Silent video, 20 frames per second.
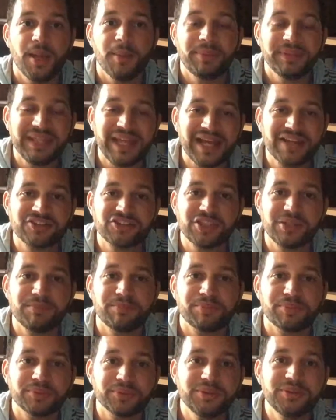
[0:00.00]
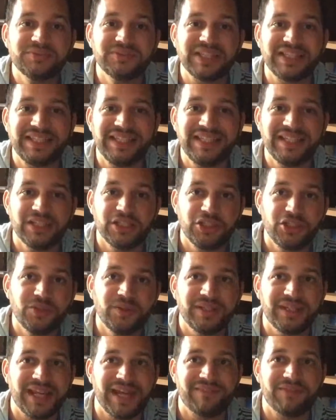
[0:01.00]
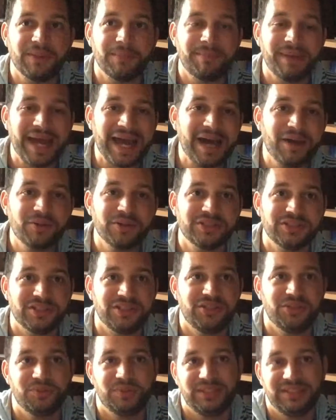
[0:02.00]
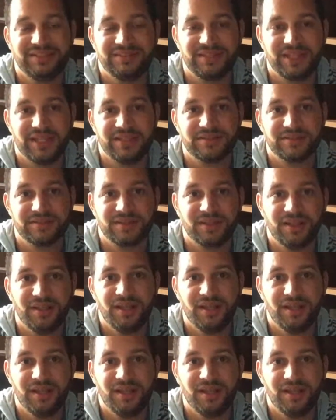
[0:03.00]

but he actually proves that he can do it and have the power to do what he says.